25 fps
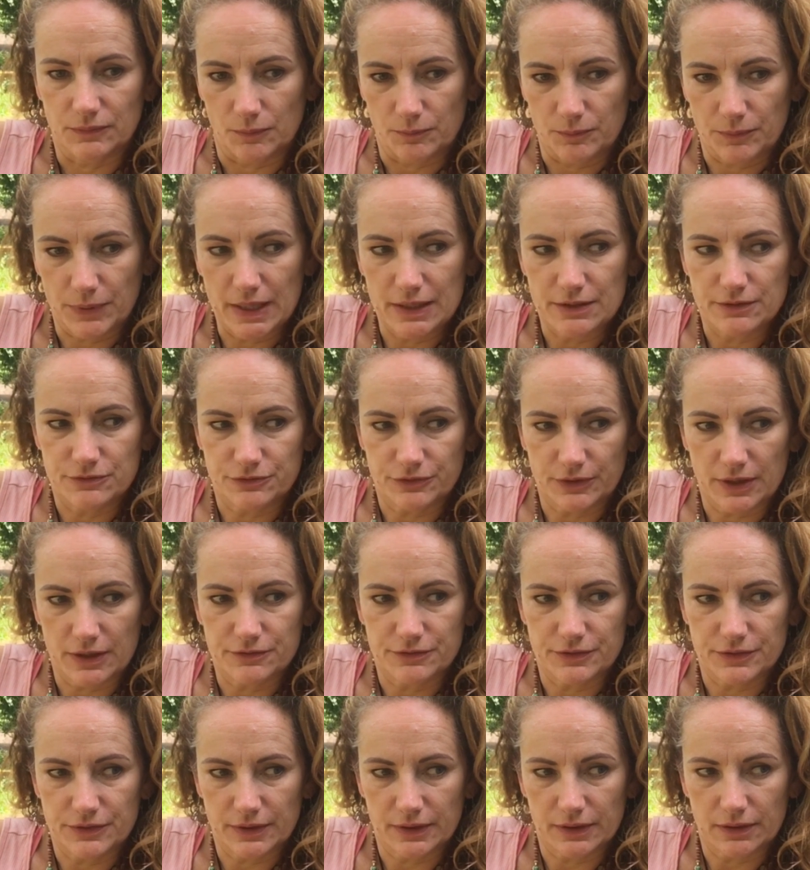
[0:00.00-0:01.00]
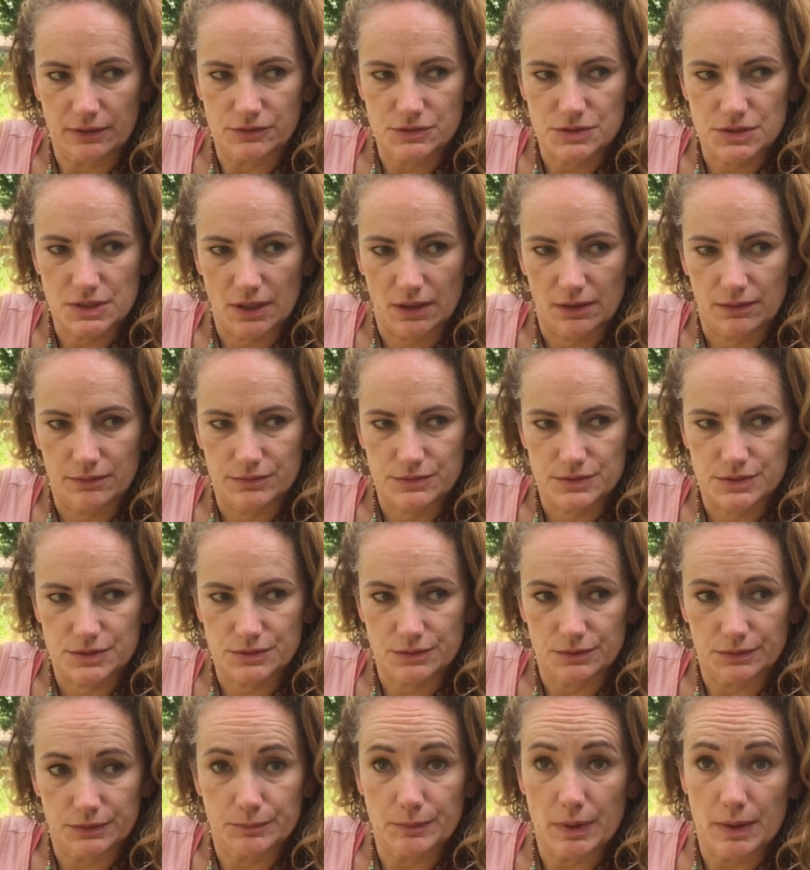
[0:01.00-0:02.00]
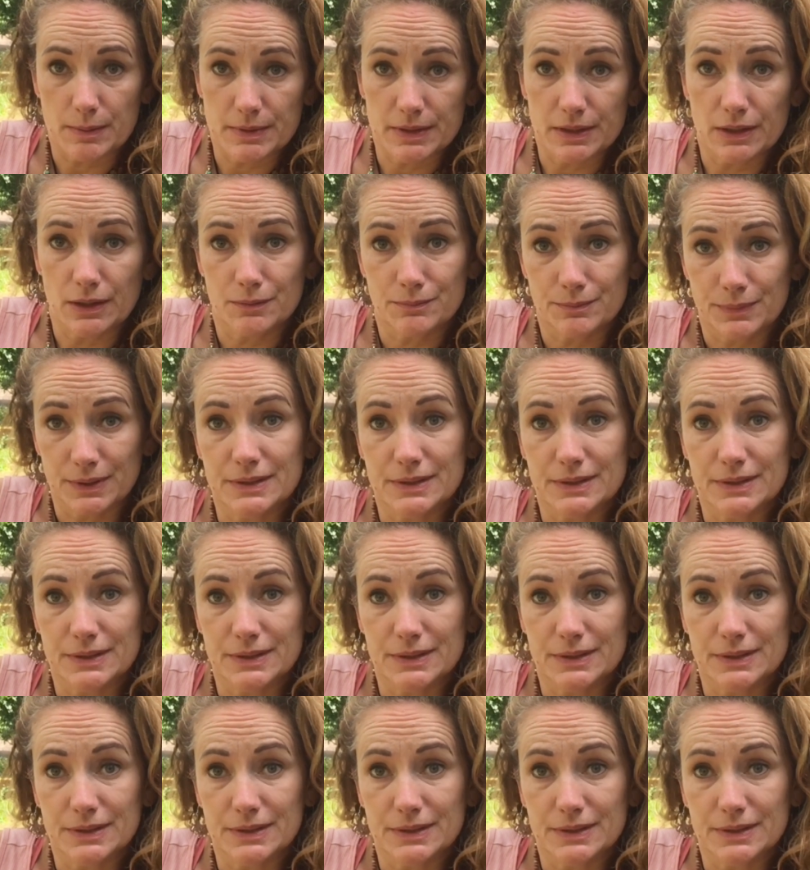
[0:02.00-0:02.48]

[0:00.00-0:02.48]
pay for everything ourselves, or maybe not,